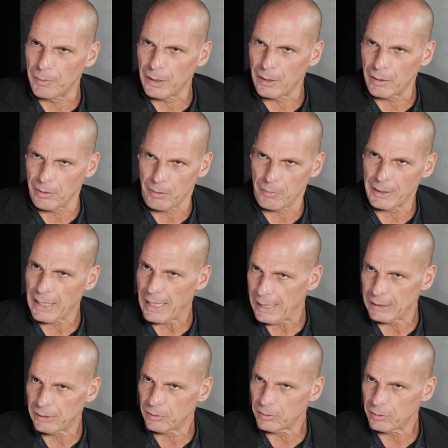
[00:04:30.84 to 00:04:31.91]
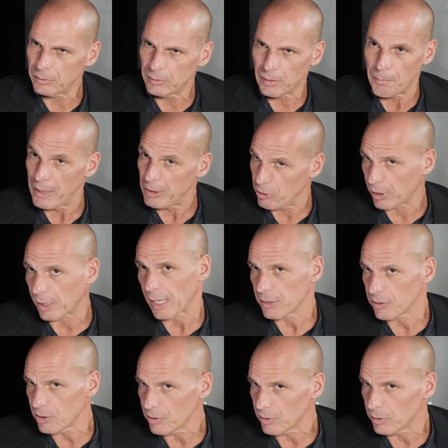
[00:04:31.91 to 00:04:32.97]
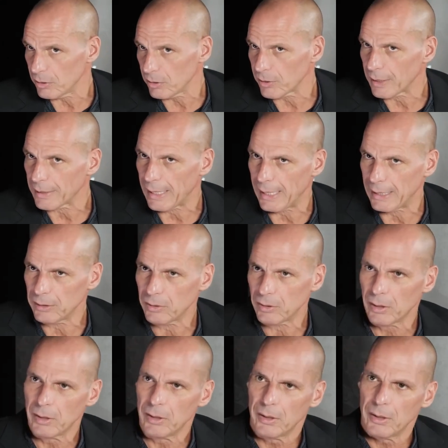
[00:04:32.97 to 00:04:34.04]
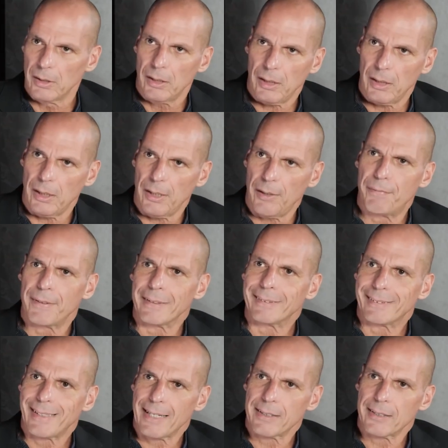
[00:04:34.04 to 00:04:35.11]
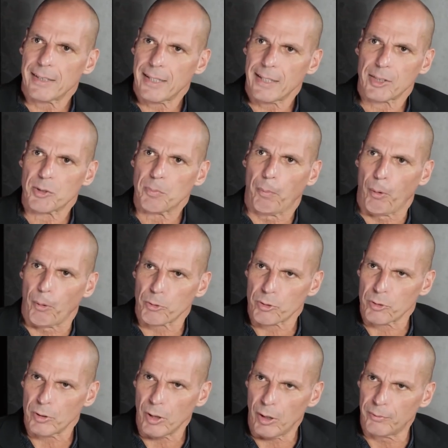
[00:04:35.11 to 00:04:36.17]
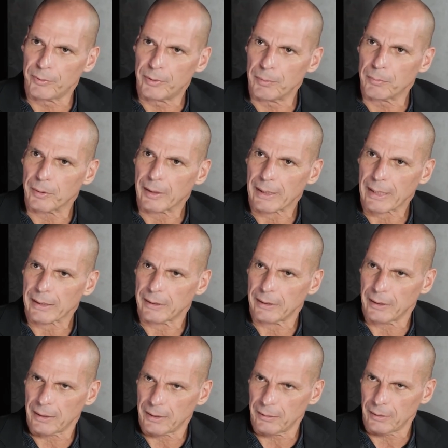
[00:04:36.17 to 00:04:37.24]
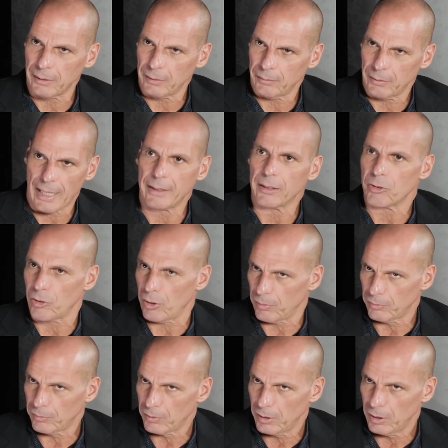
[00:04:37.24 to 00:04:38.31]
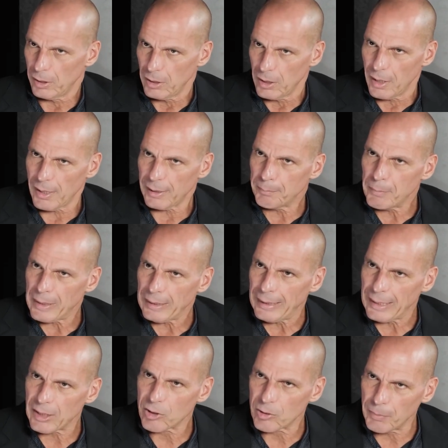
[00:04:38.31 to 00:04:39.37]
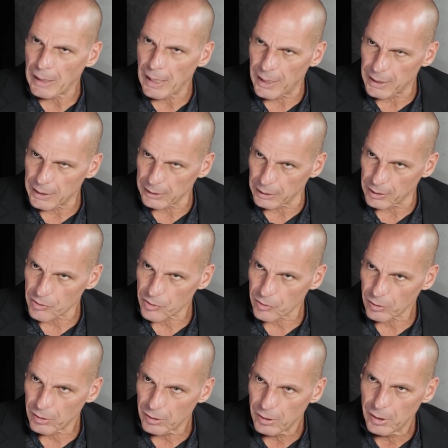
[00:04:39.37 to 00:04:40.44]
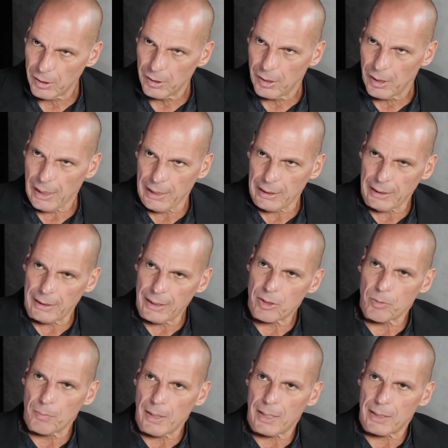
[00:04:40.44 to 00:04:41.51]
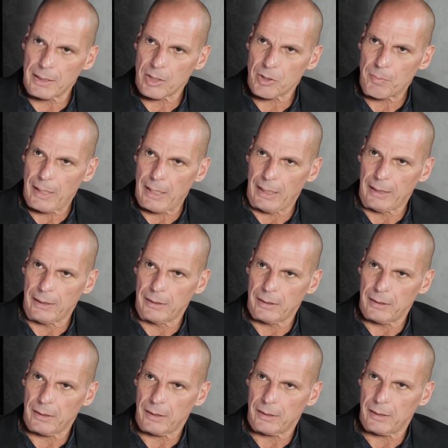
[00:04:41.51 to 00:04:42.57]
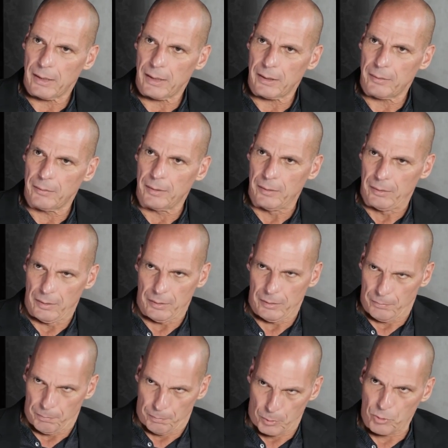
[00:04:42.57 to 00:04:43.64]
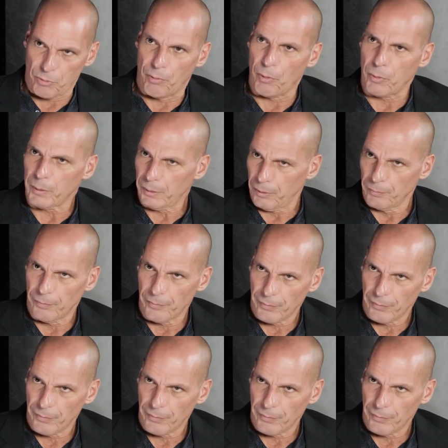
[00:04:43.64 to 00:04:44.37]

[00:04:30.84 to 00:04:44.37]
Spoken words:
be, on the one hand, a major crisis, on the other hand, a fantastic explosion of democratic energy that needs to be harnessed. And it needs to be harnessed by a leader that puts forward